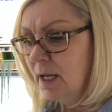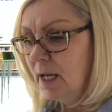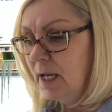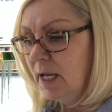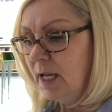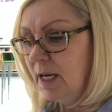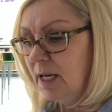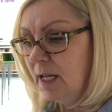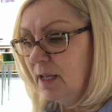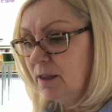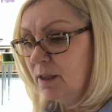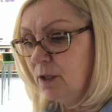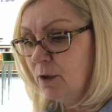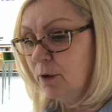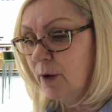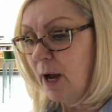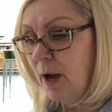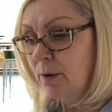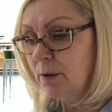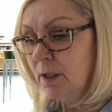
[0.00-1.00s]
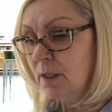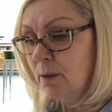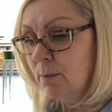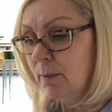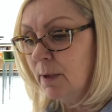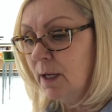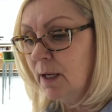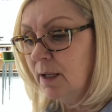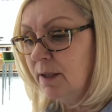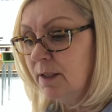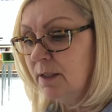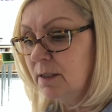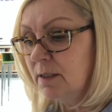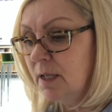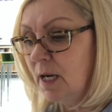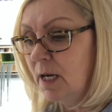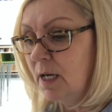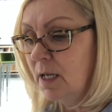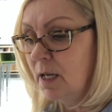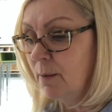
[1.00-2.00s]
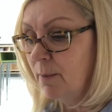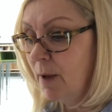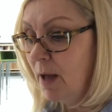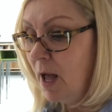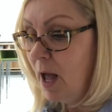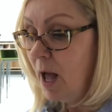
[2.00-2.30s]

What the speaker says: It hit the ground in the middle of the stadium